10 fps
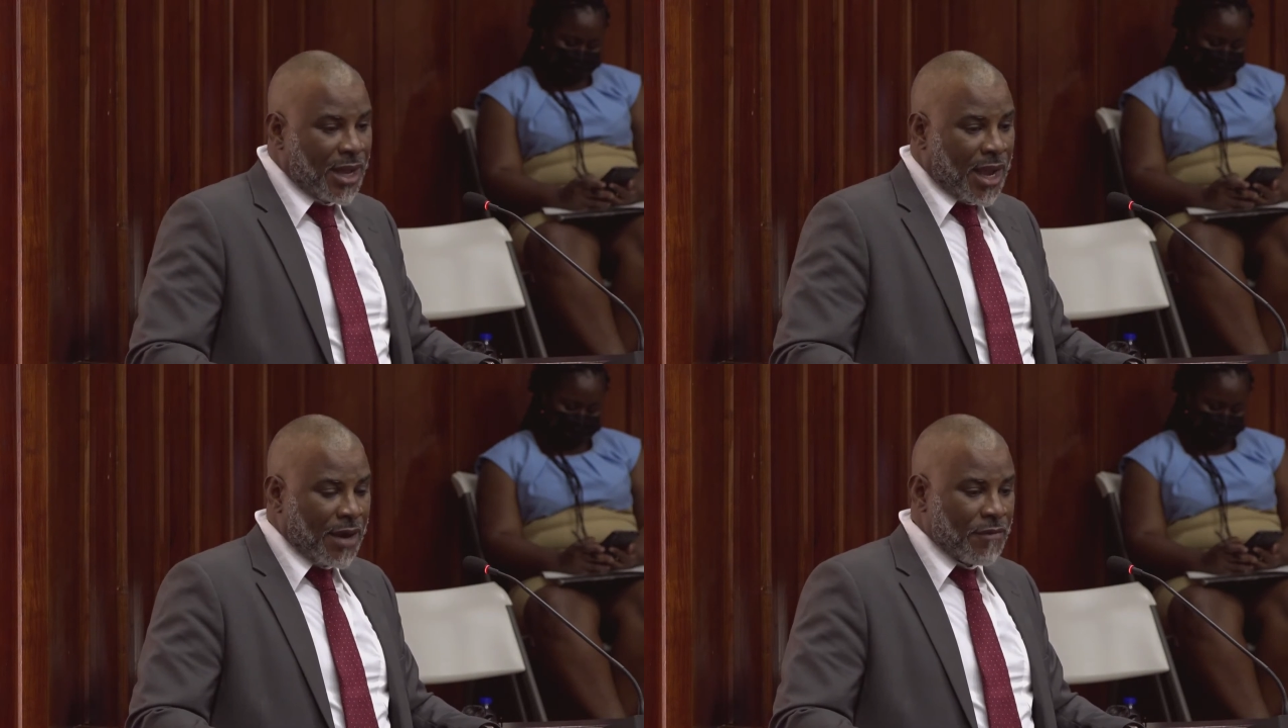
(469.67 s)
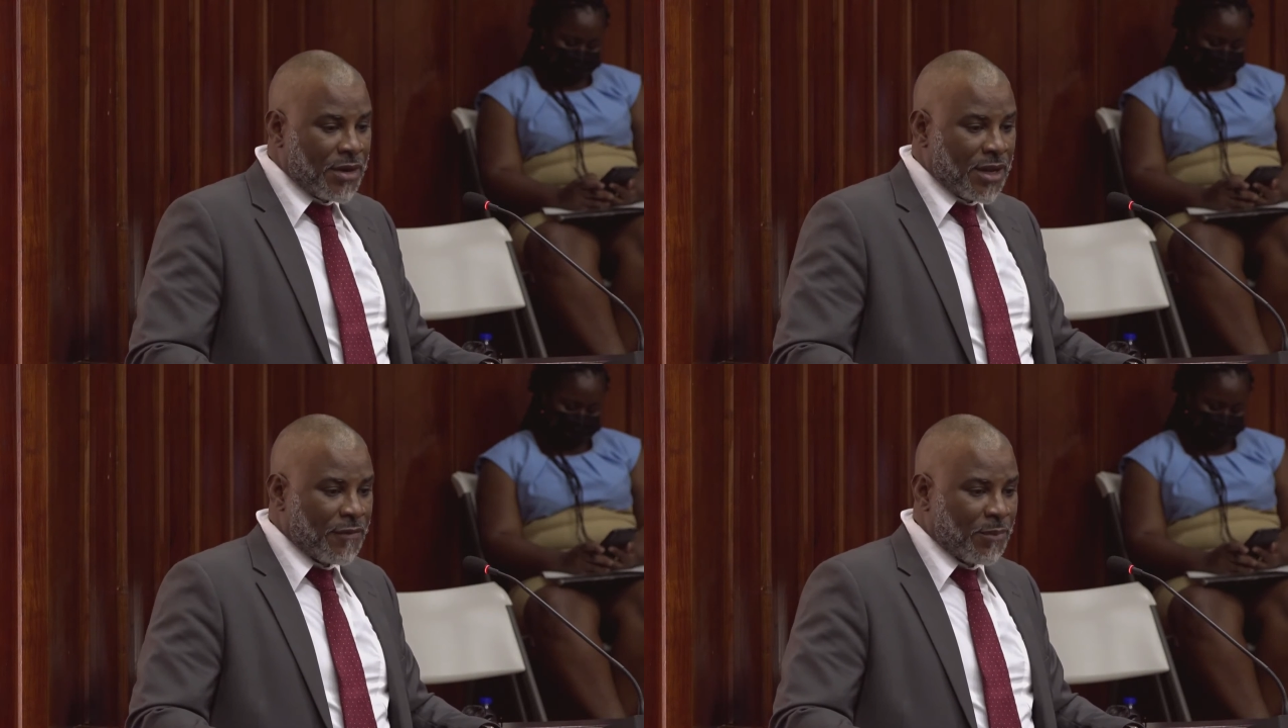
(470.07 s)
and really
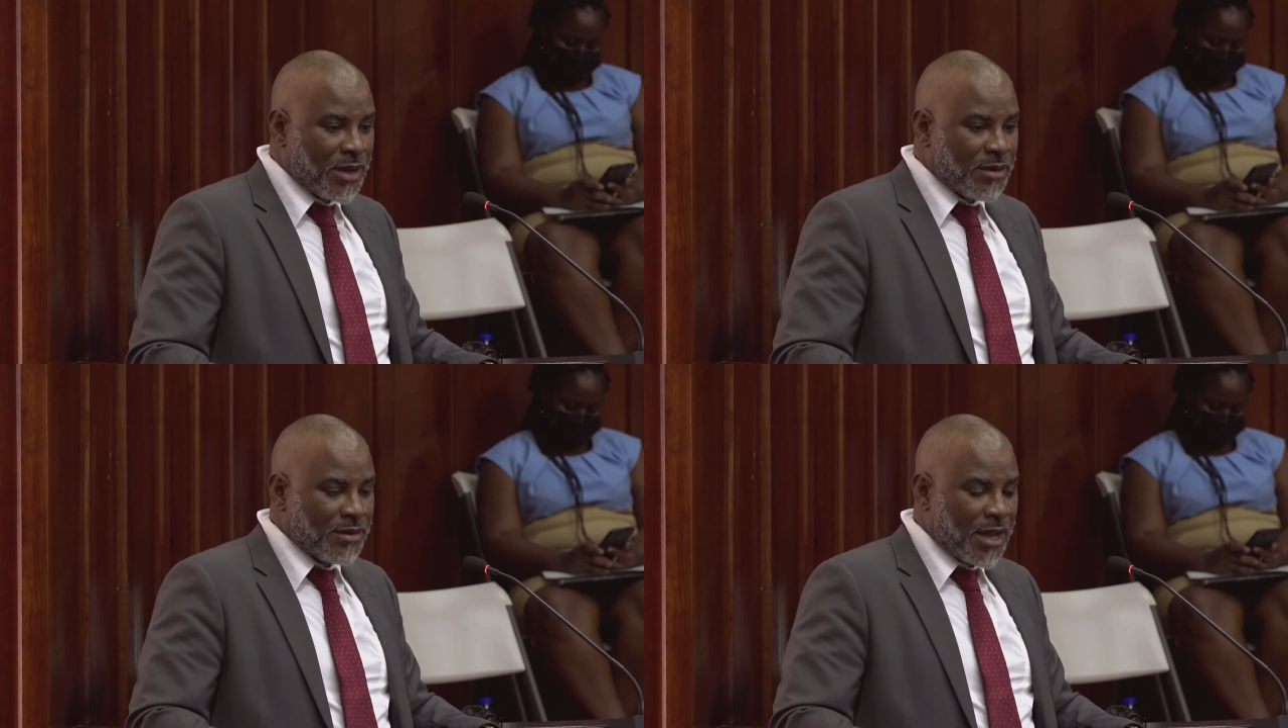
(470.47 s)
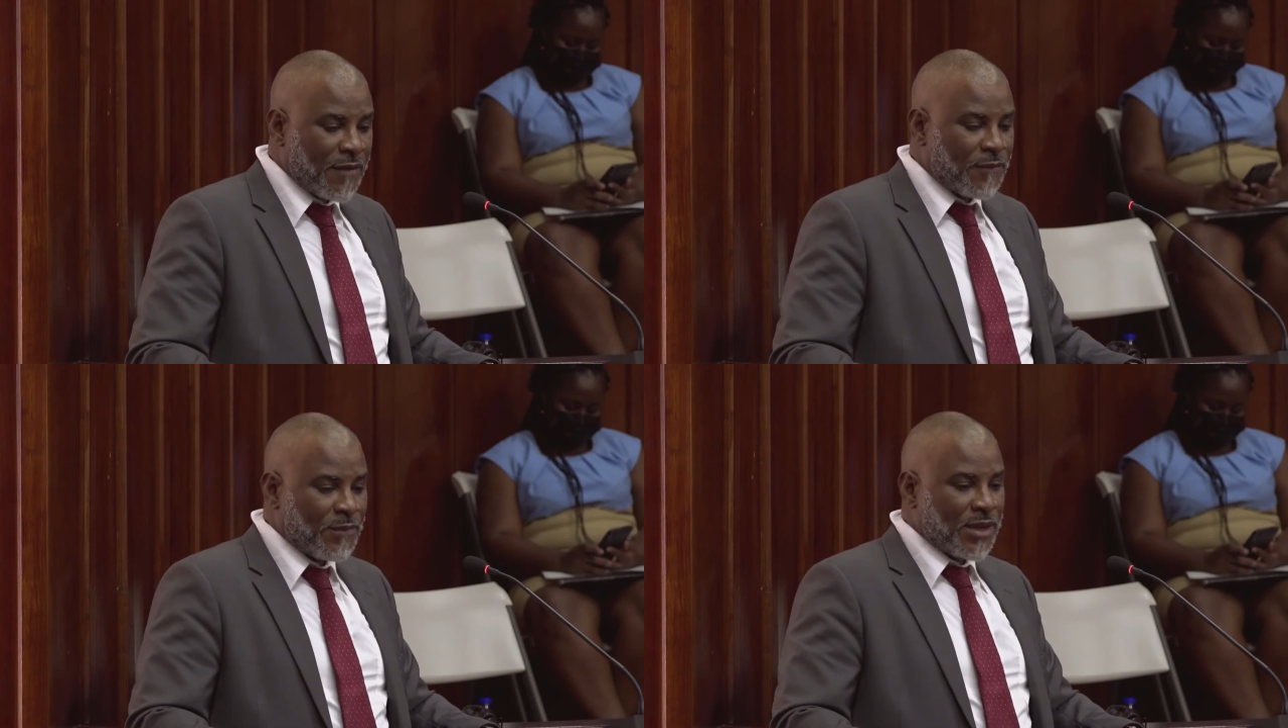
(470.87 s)
have been,
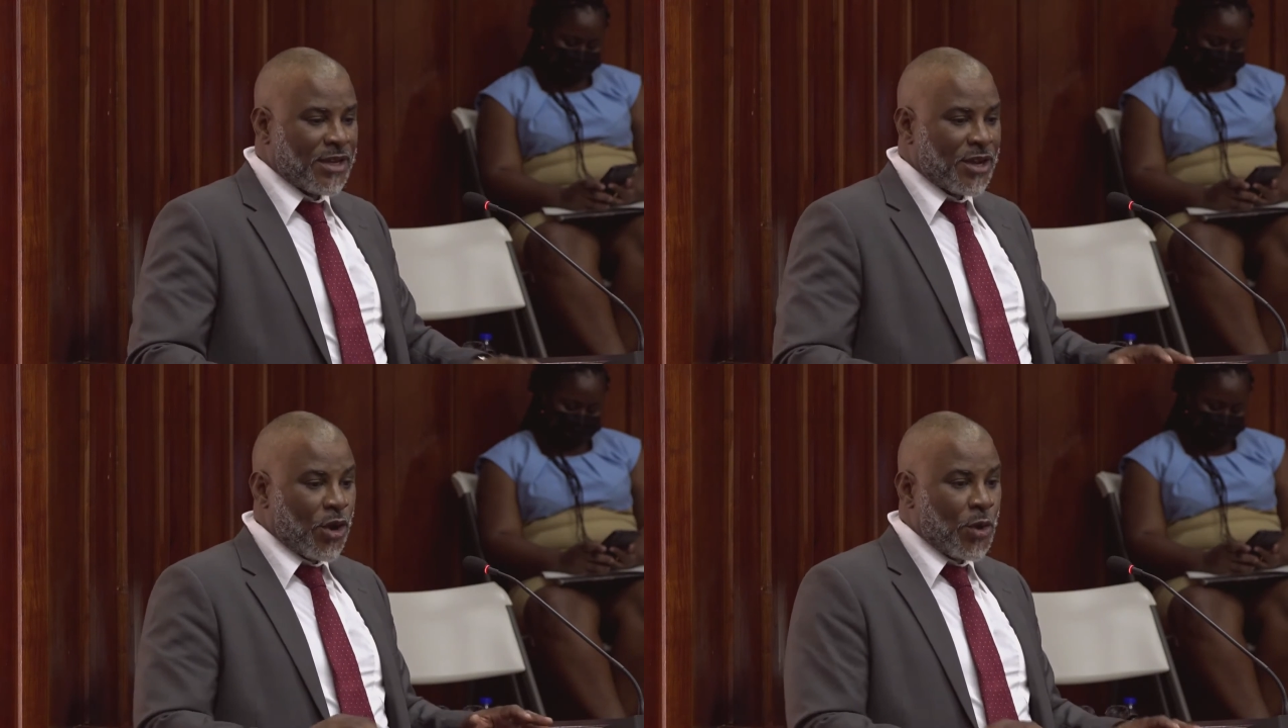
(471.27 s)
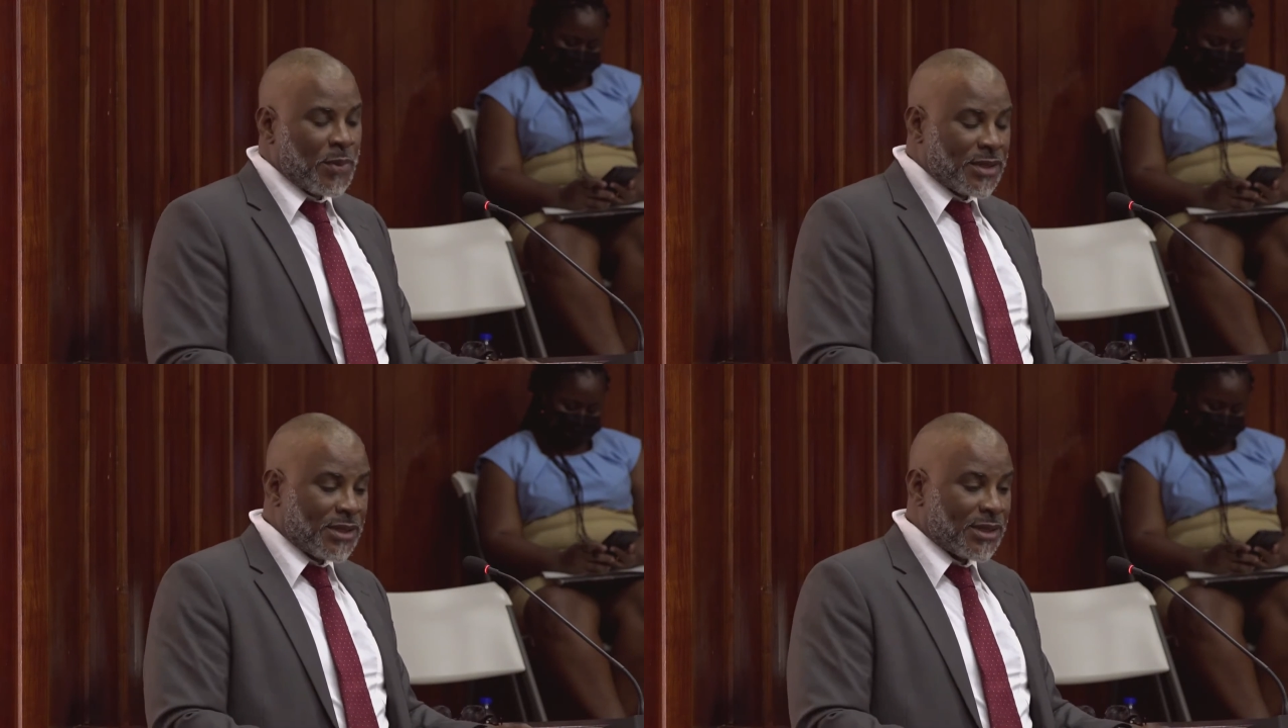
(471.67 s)

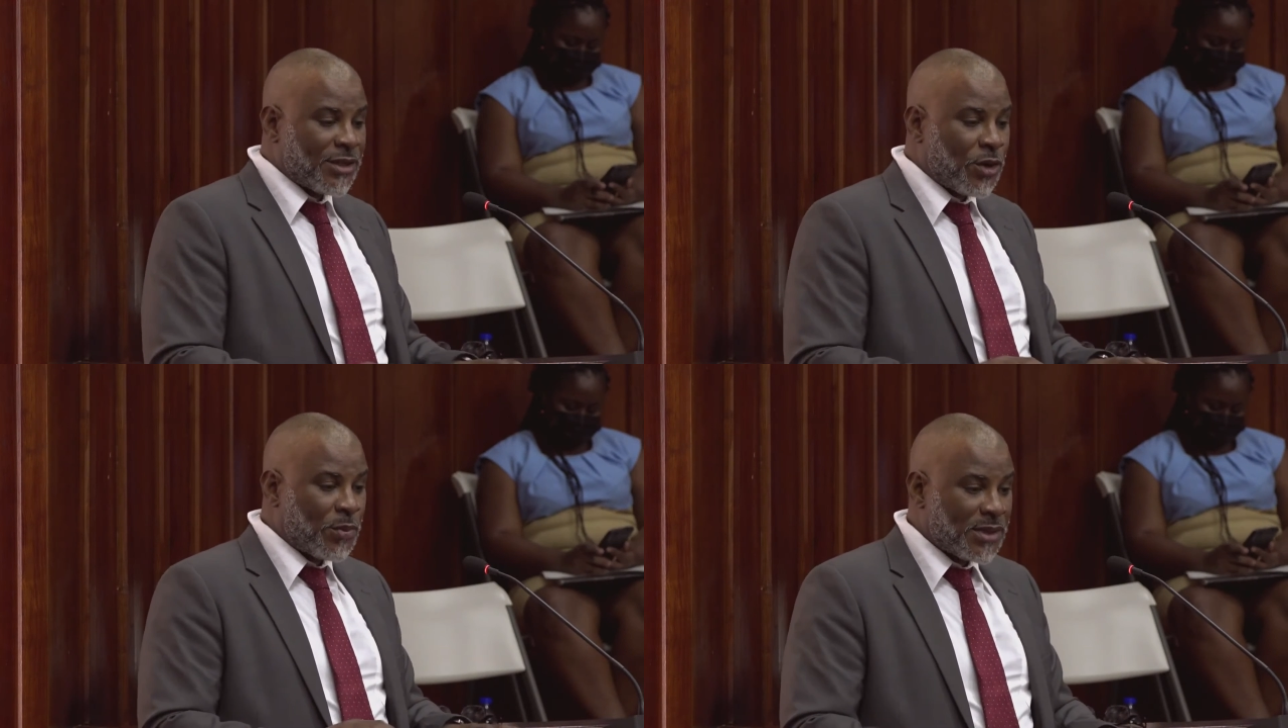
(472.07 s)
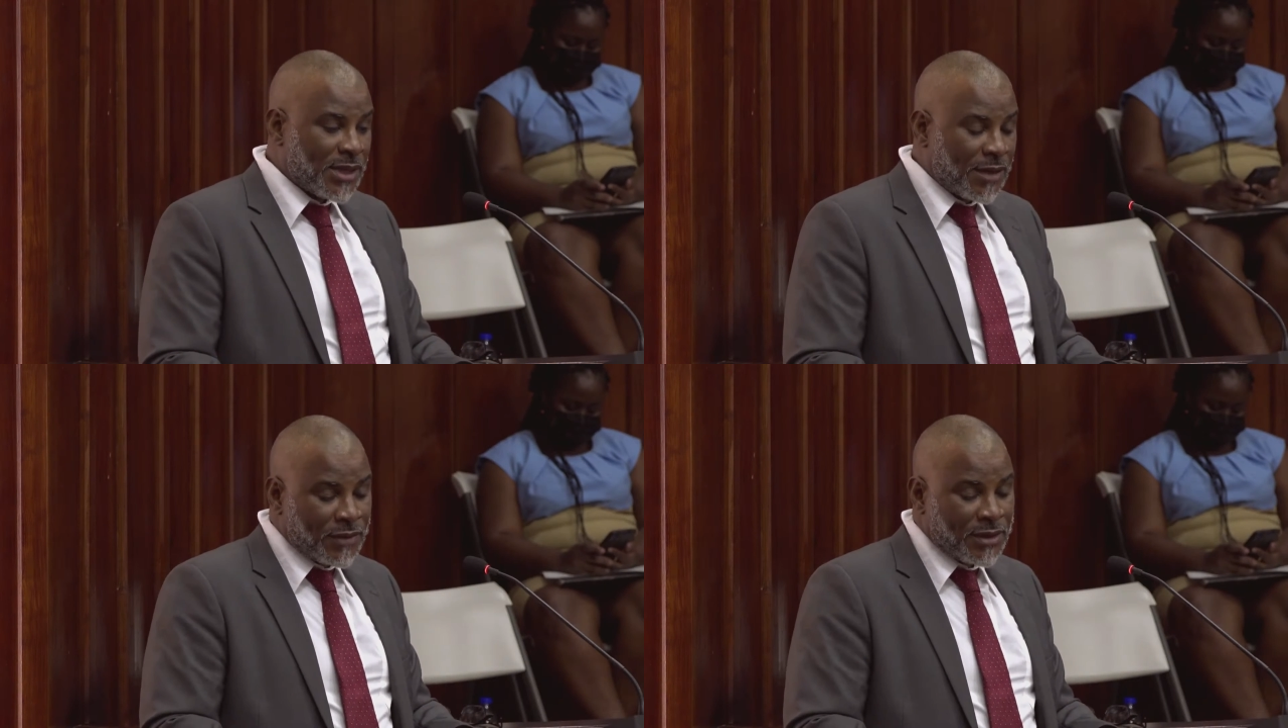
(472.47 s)
OP6 and OP7,